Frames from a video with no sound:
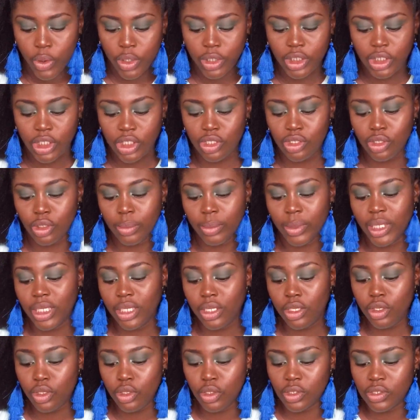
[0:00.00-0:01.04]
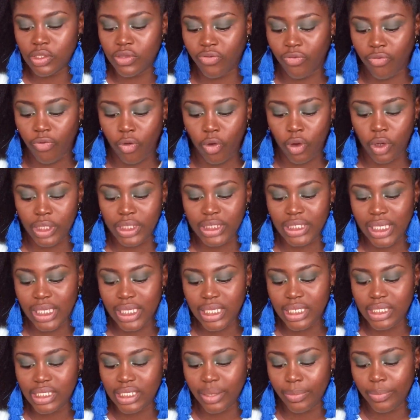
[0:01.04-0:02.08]
which is normally used for
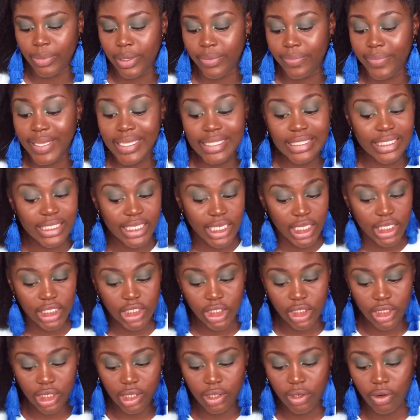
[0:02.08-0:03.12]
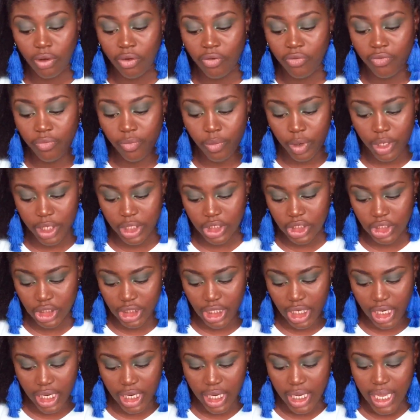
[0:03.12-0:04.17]
daily supplementation of
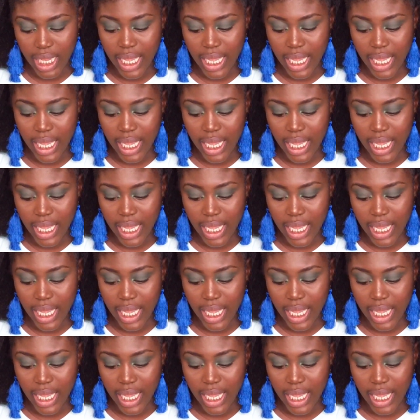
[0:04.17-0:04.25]
moisture.